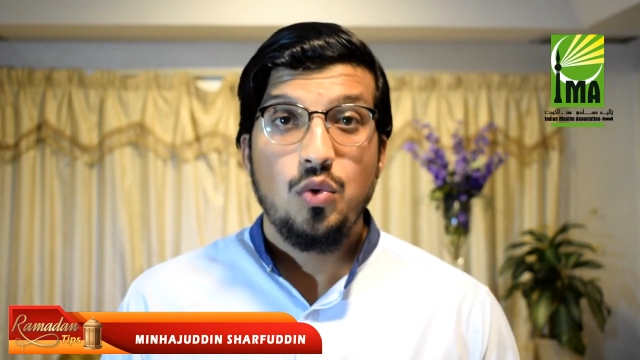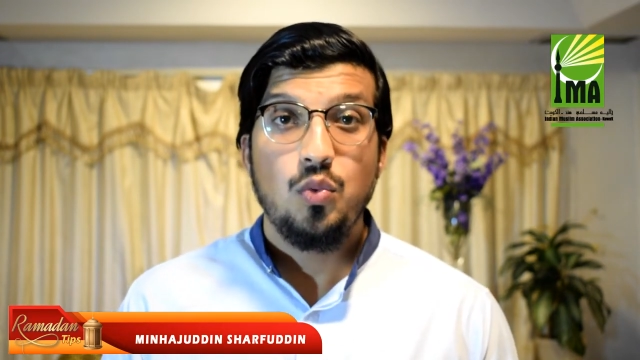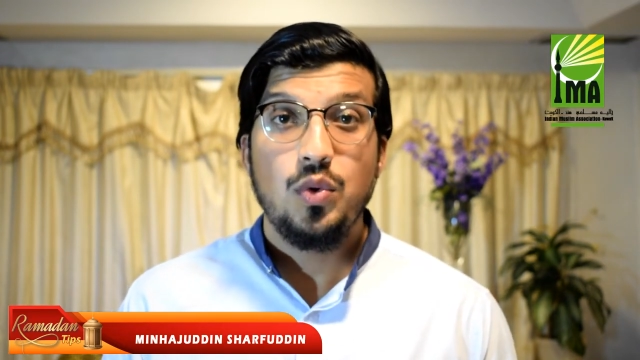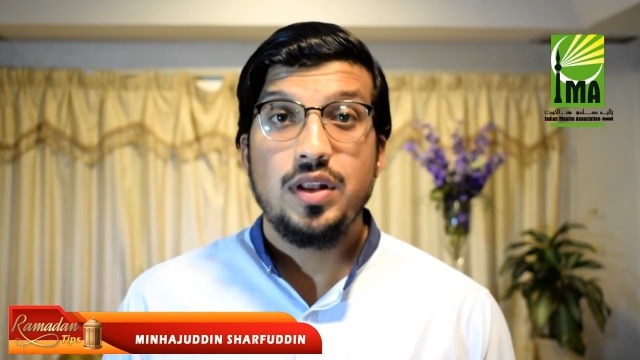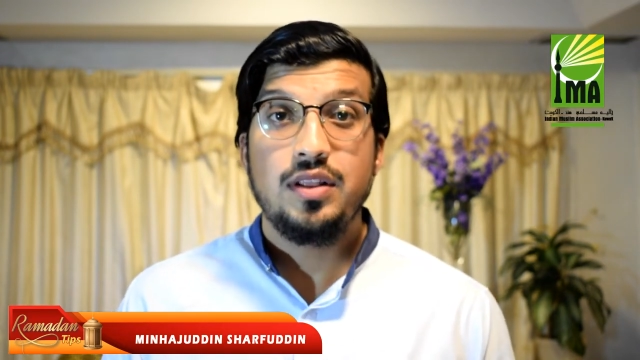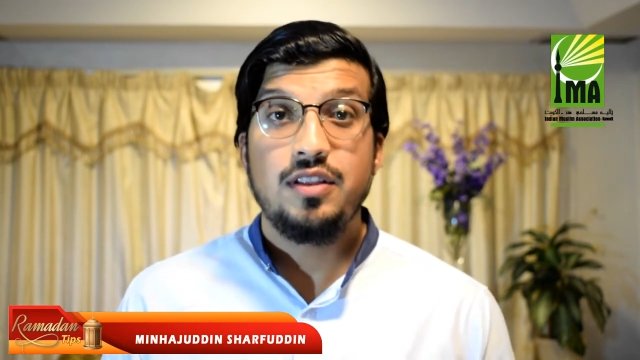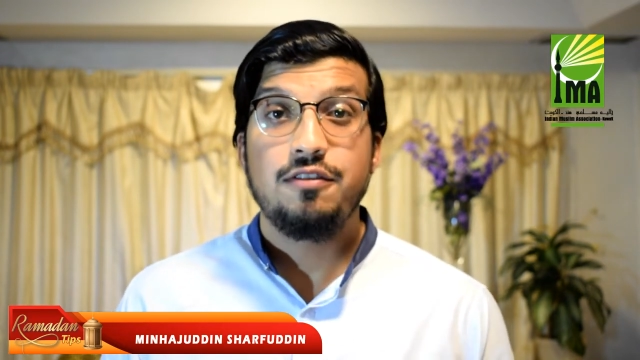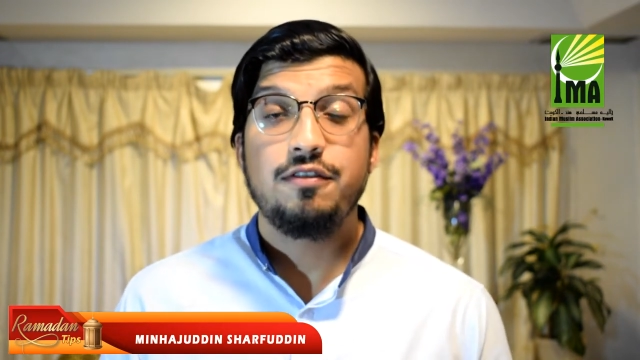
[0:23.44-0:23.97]

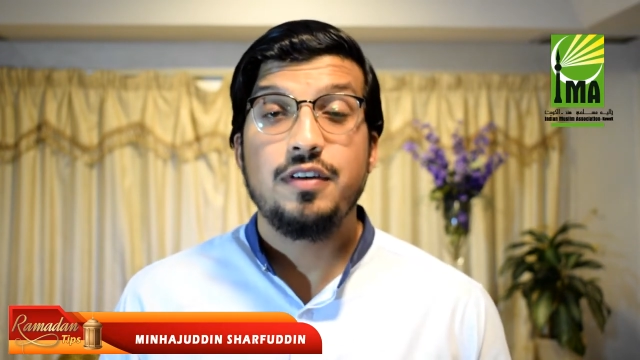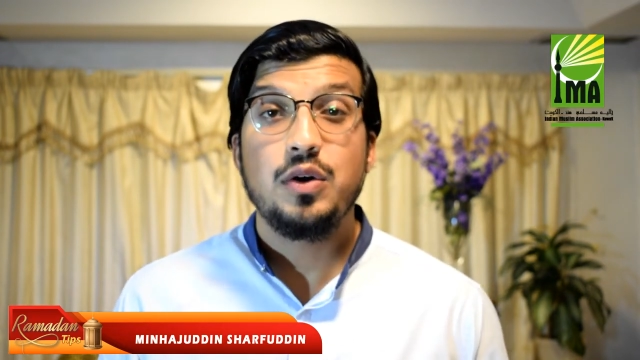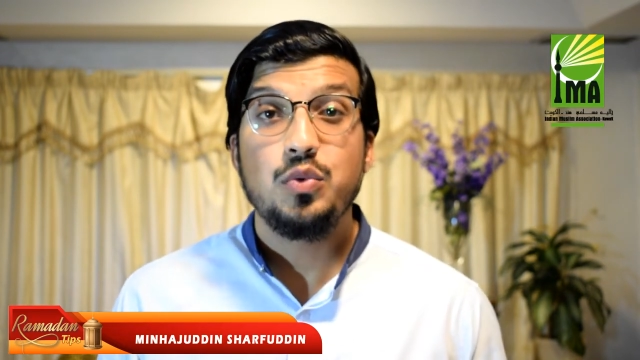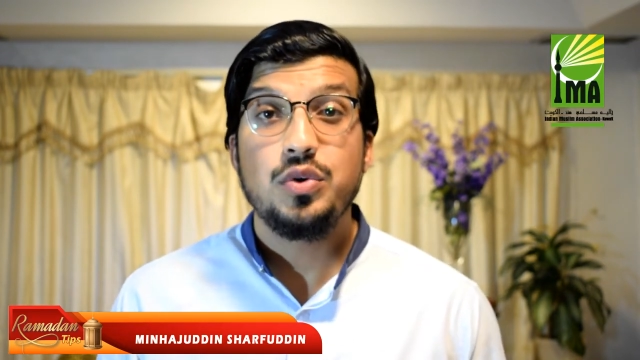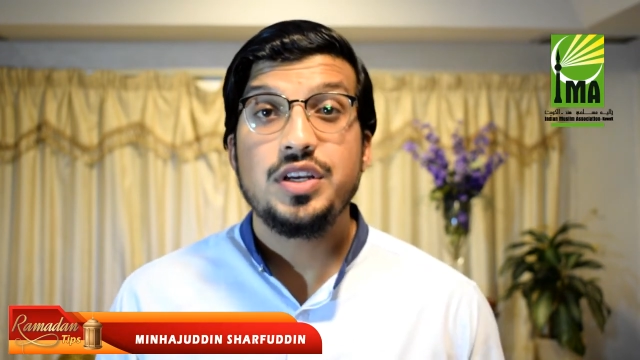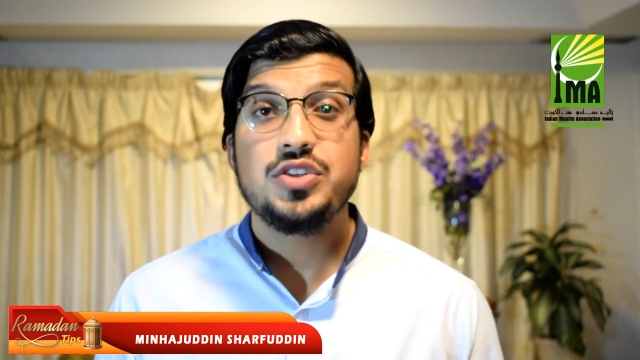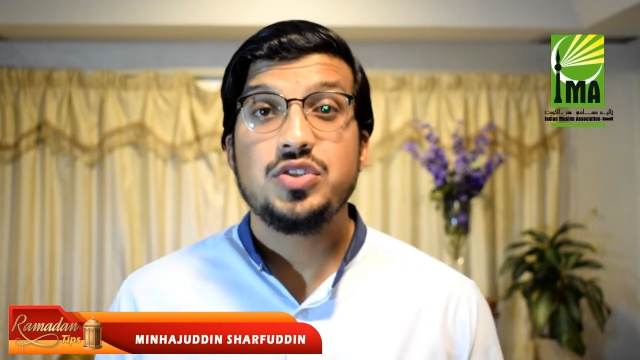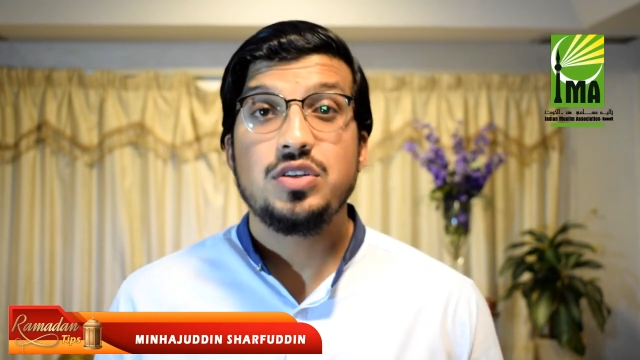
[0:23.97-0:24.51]
when the
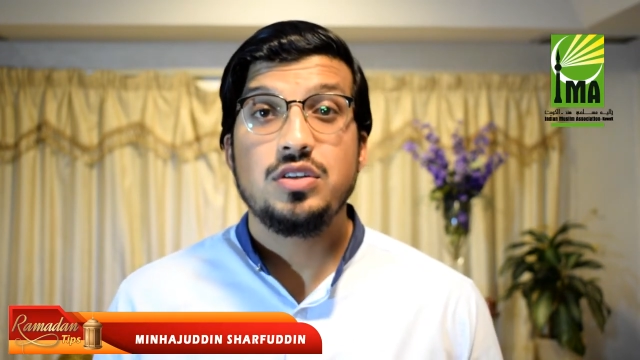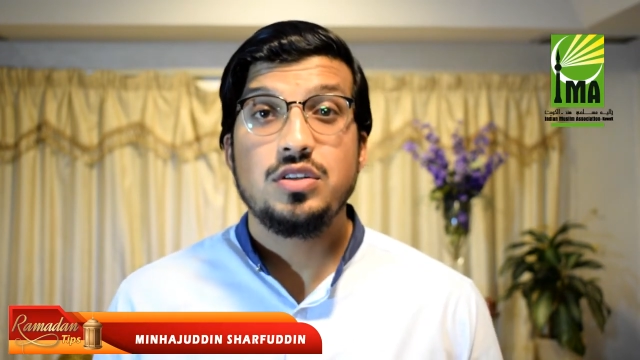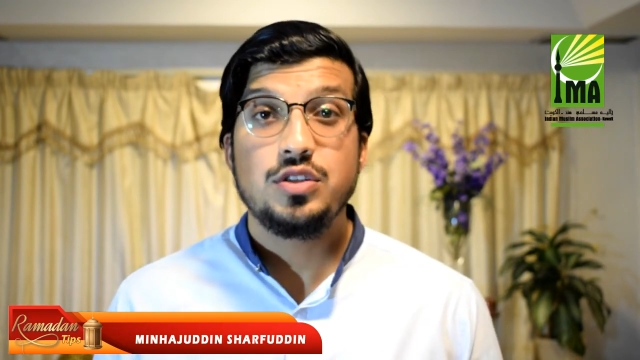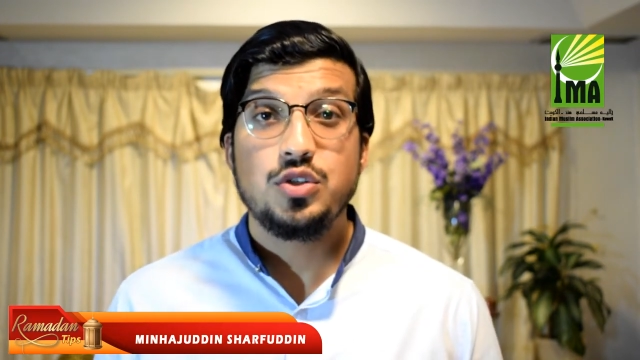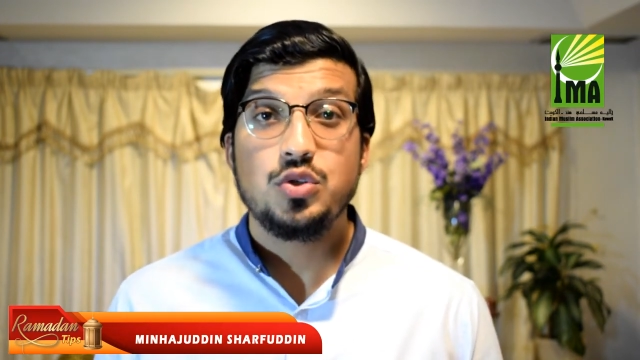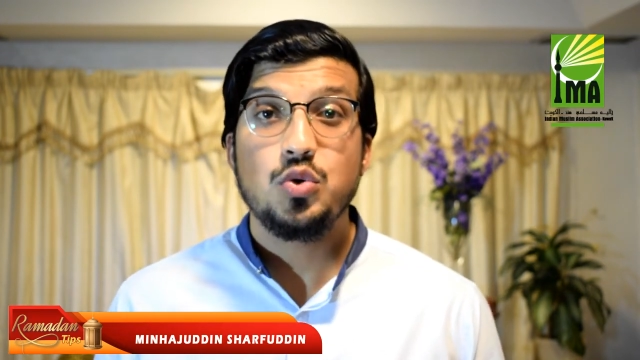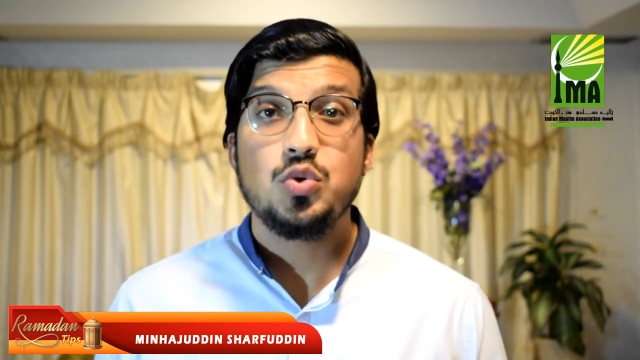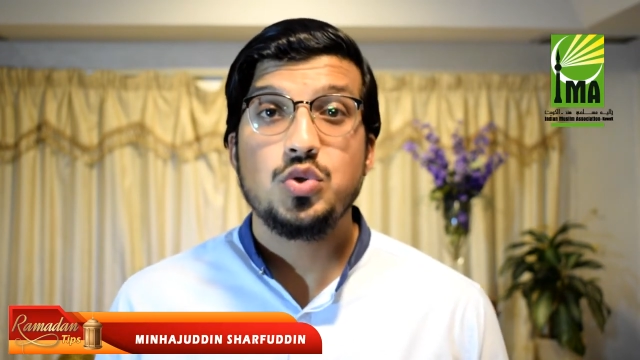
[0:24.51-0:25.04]
foundational
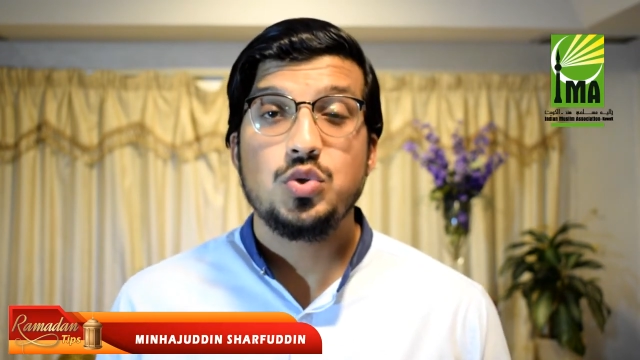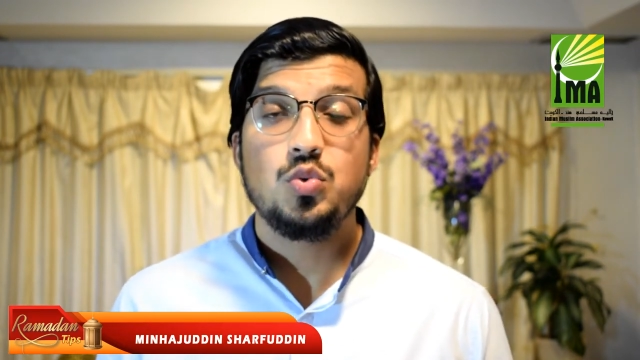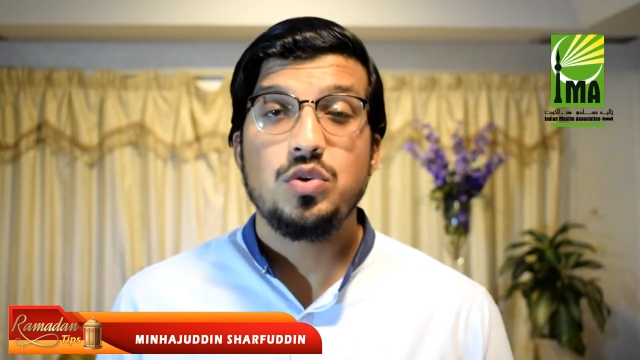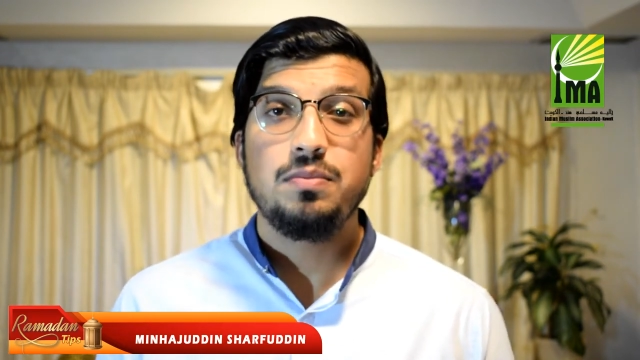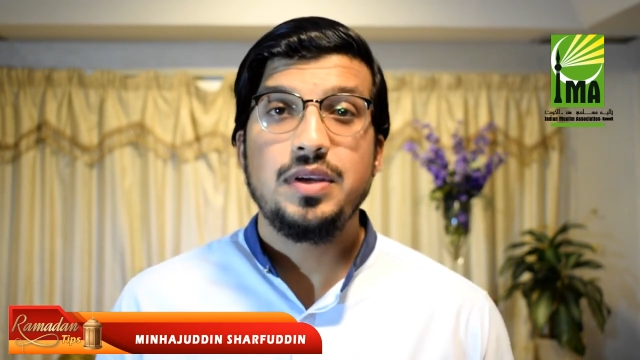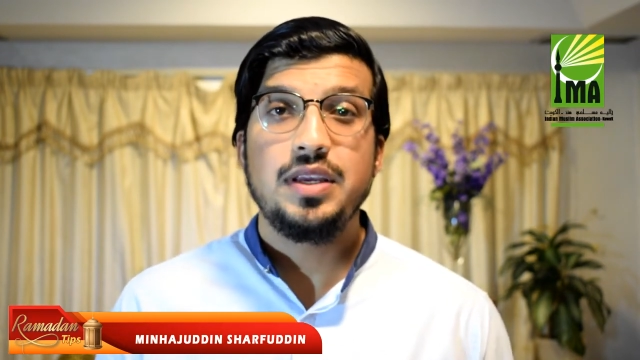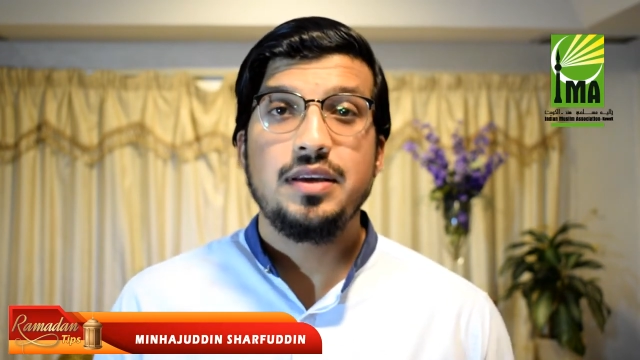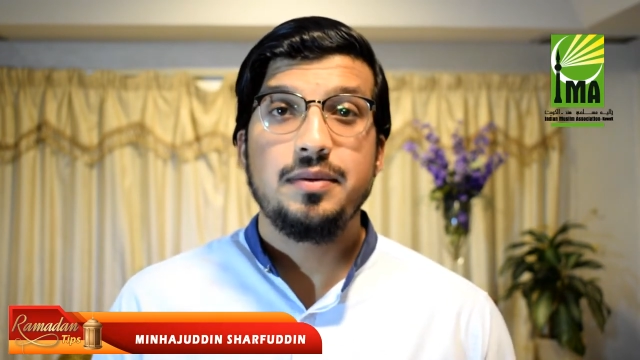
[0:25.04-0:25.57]
stones were
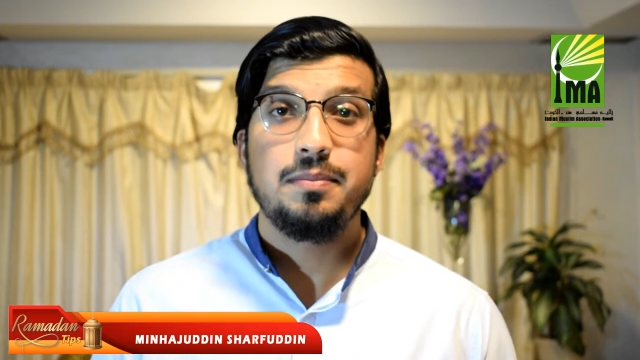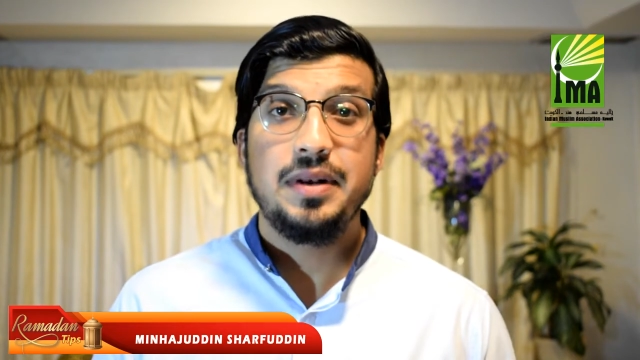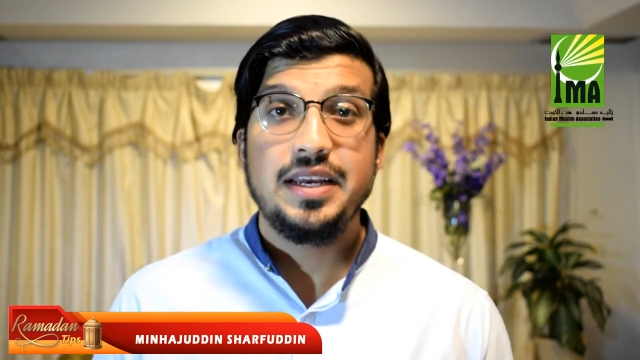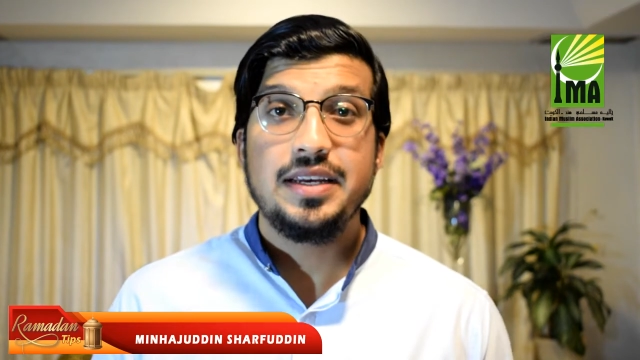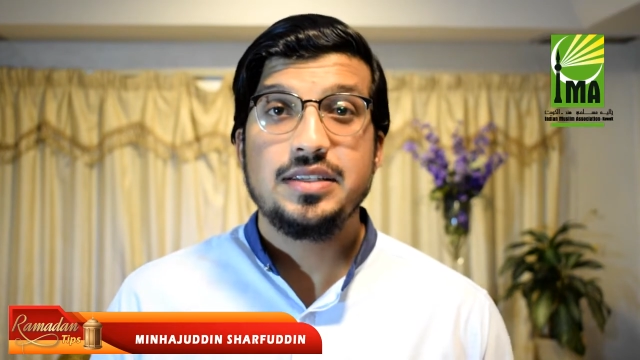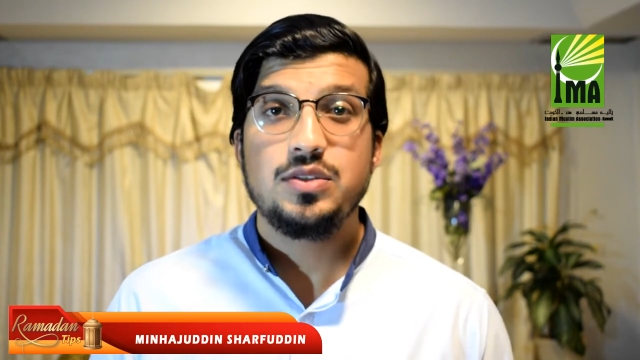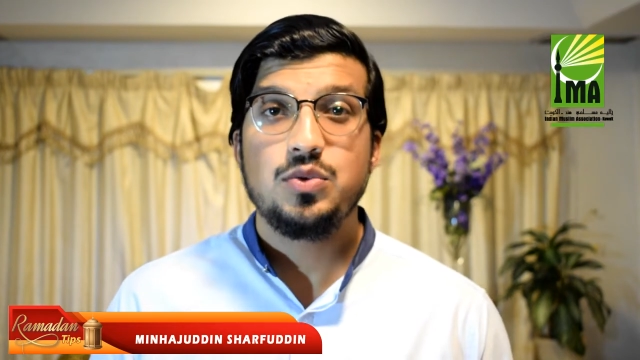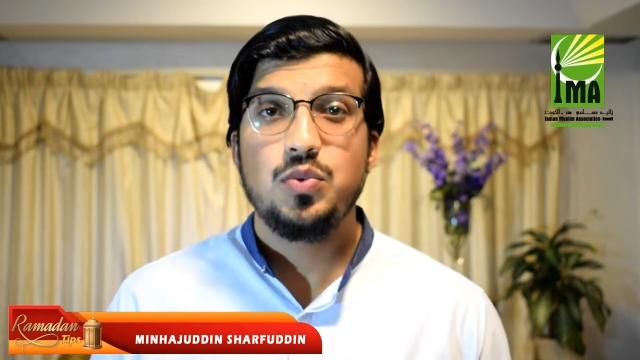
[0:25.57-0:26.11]
being
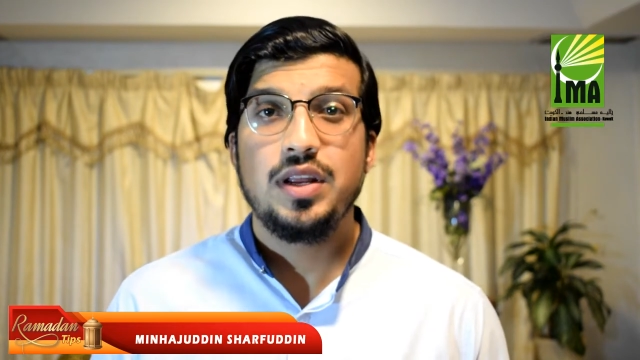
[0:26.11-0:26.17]
placed,